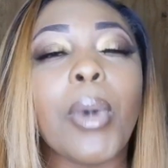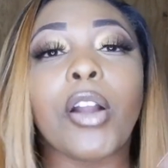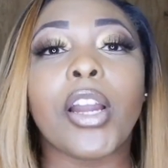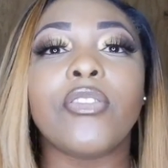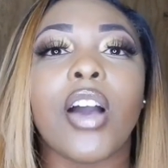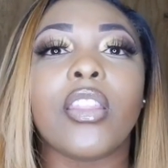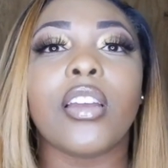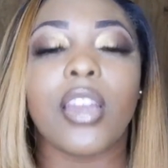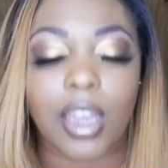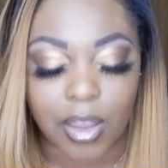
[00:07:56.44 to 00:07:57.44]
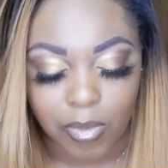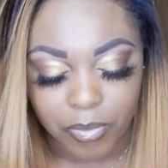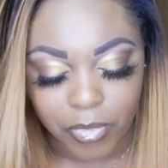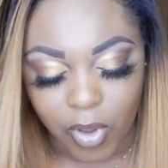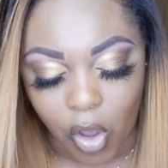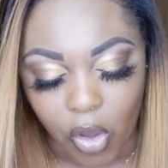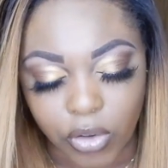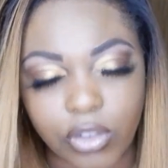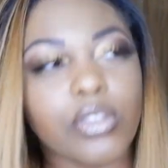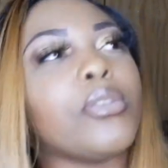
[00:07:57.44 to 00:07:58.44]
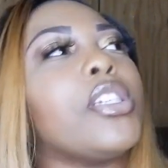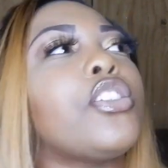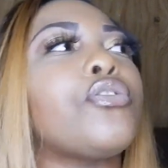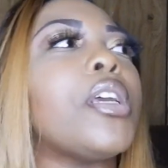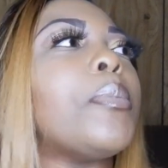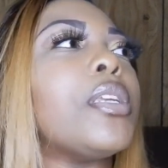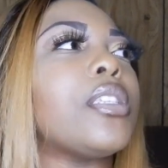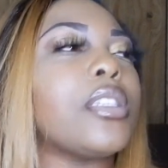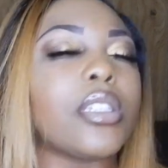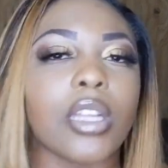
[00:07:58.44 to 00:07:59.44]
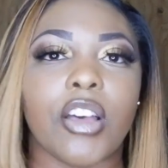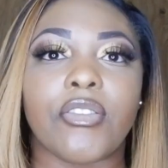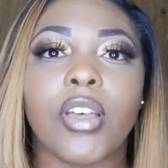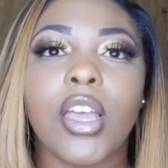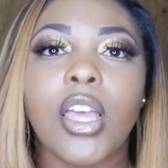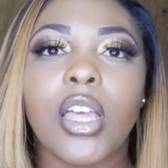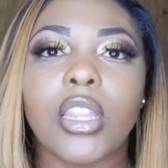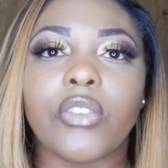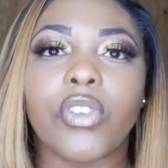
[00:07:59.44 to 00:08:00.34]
grandfather, he goes through his treatments and stuff the